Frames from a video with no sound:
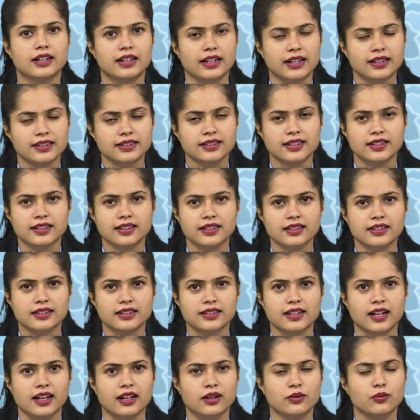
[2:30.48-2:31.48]
Let's
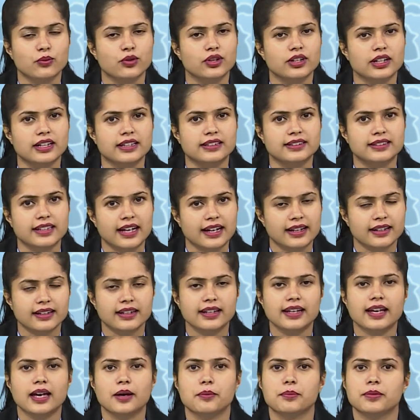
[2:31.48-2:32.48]
understand what
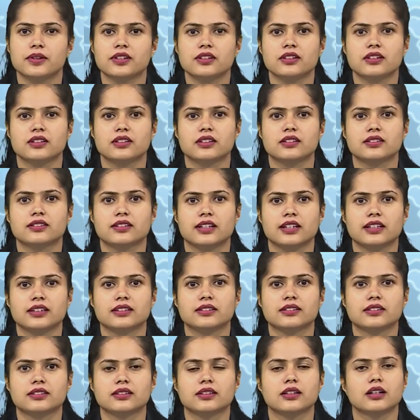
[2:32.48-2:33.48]
exactly happened in this
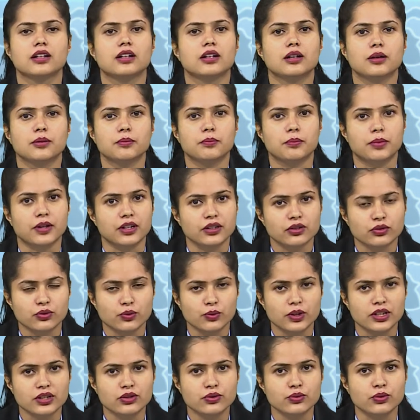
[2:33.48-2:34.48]
case.
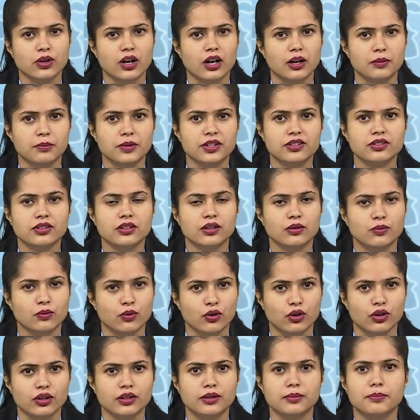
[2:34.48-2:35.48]
Pursuant to arbitral
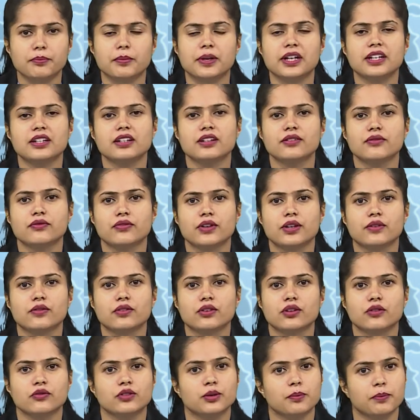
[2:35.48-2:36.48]
award made in favor
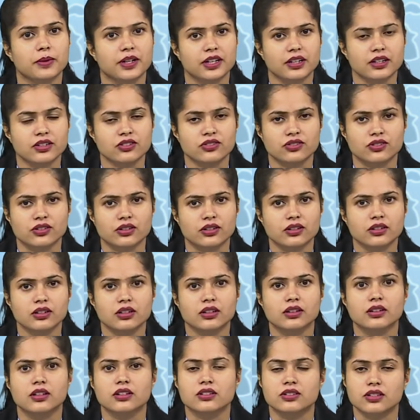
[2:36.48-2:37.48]
of the petitioner,
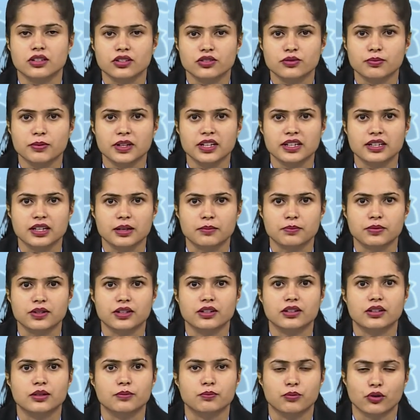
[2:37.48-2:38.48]
the judgment debtor
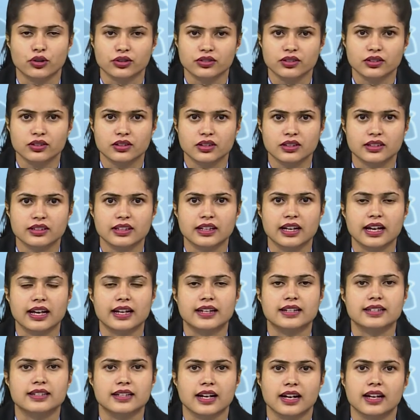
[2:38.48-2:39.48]
deposited the
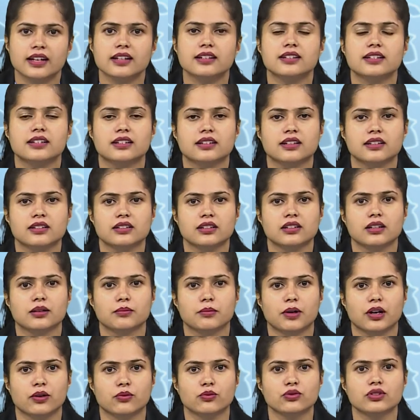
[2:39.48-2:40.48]
entire decretal
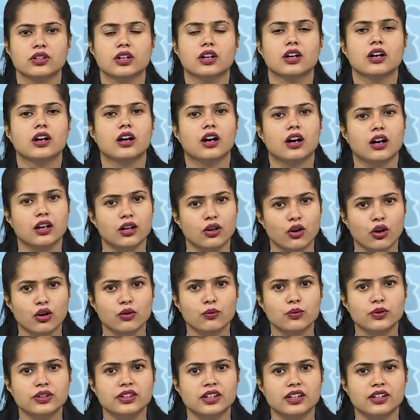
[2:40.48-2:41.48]
amount along
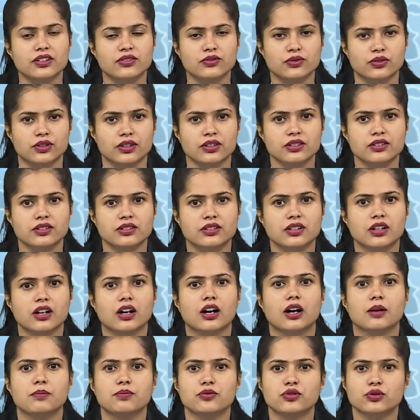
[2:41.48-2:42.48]
with interest
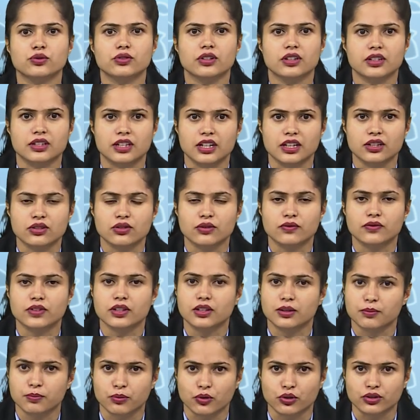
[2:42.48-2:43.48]
up to the date of the
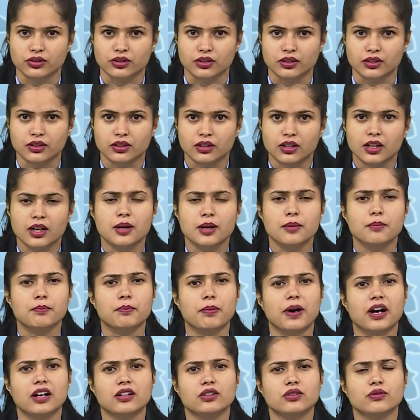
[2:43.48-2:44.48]
deposit,
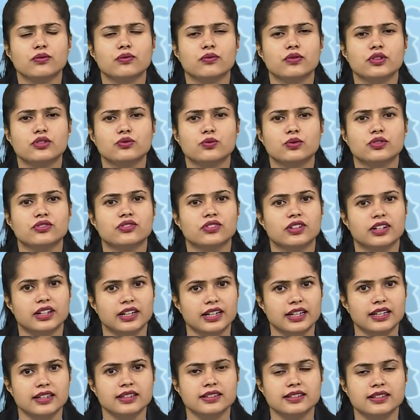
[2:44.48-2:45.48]
part of which was
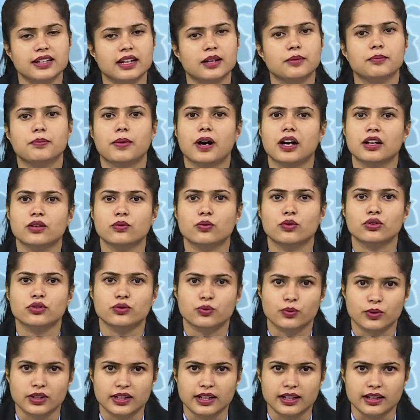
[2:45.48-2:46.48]
released and part was
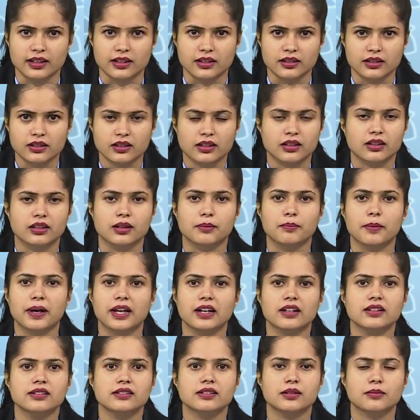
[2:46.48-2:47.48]
withheld. The
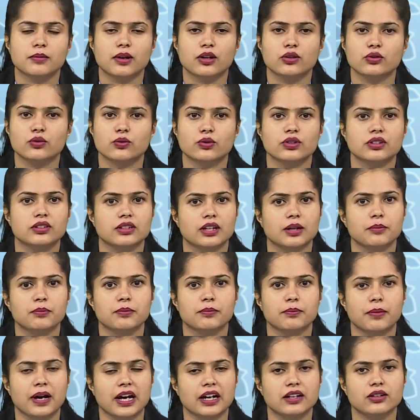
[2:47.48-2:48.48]
balance amount was kept
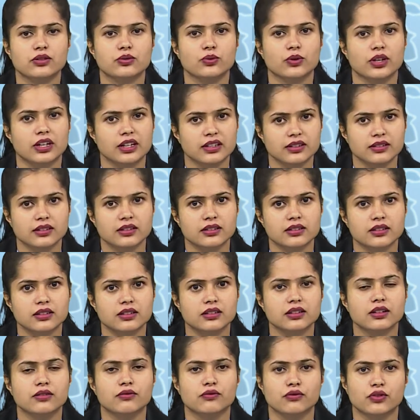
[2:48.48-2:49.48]
back to ascertain
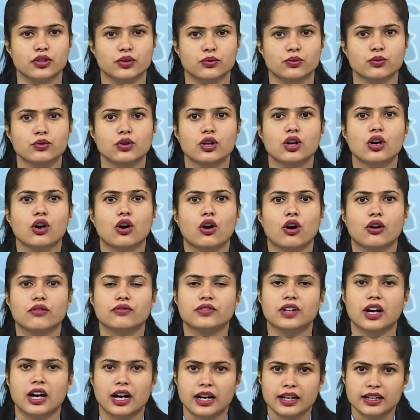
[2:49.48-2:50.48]
the view of
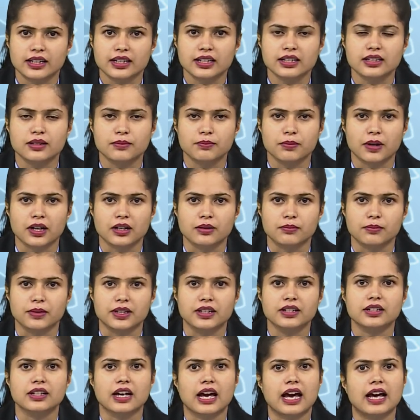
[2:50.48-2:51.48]
the IT
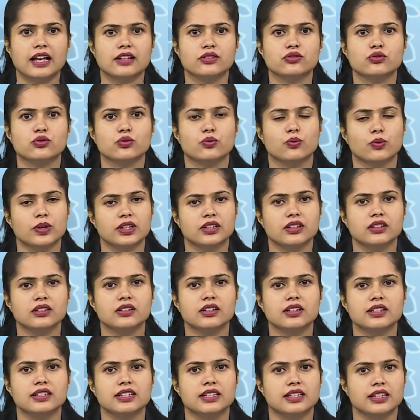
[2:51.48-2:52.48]
department as to whether
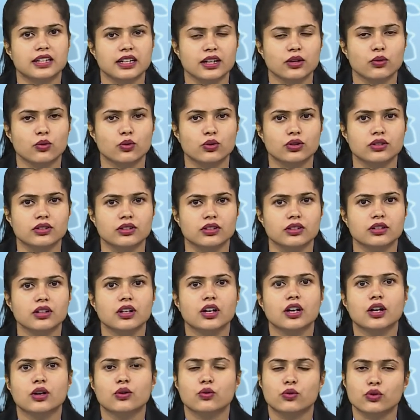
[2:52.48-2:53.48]
the decree holder
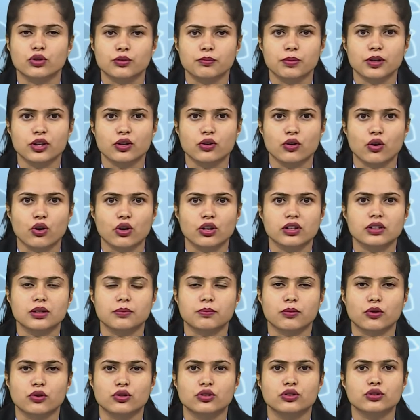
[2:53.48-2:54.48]
could be called
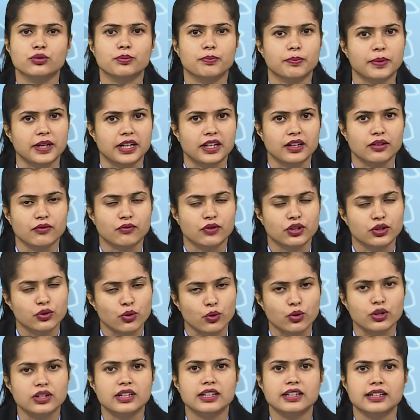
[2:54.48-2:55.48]
upon to pay
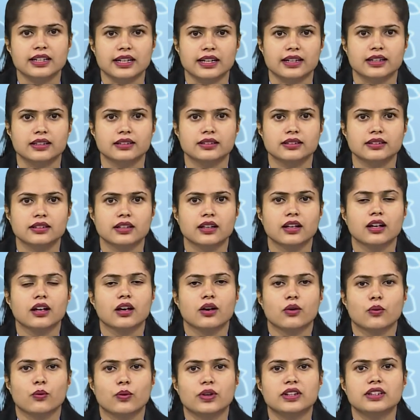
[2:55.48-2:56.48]
withholding tax.
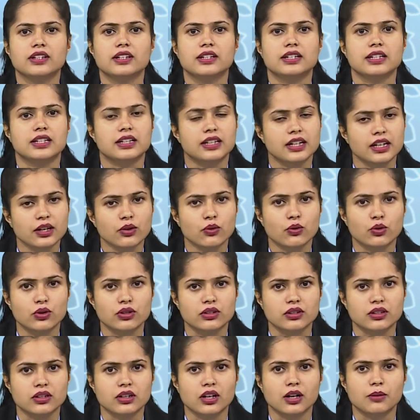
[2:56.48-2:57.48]
When the decree
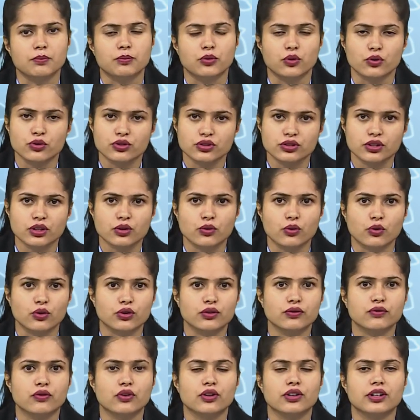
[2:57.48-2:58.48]
holder approached the court
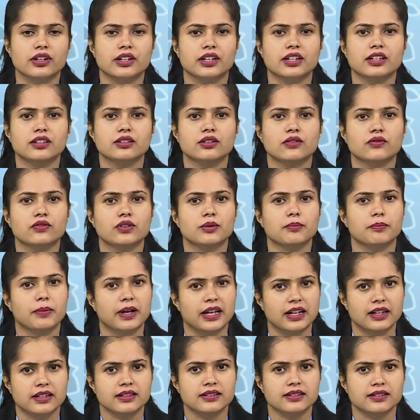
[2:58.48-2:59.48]
for release of the
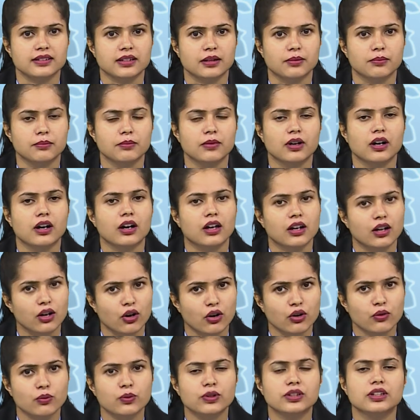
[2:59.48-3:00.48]
balance sum
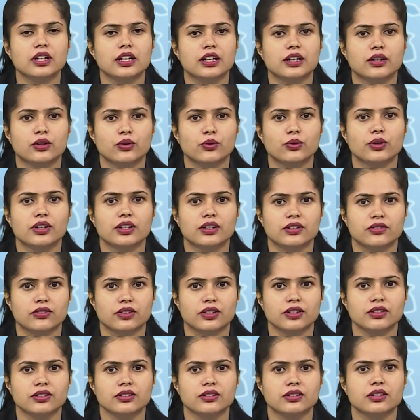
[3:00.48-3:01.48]
along with the accrued
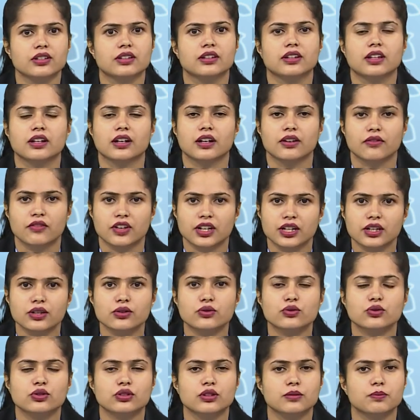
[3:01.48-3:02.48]
interest, the revenue
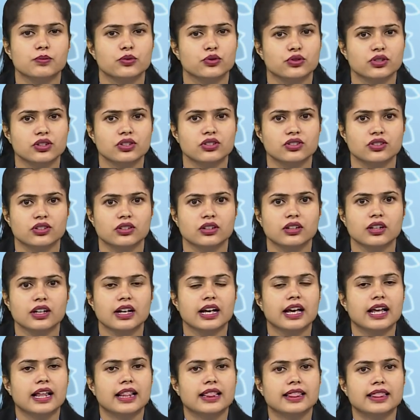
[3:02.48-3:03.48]
took the position
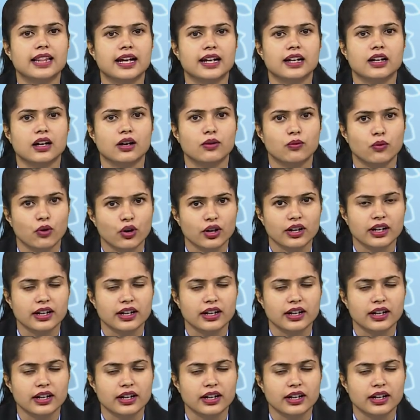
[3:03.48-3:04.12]
that award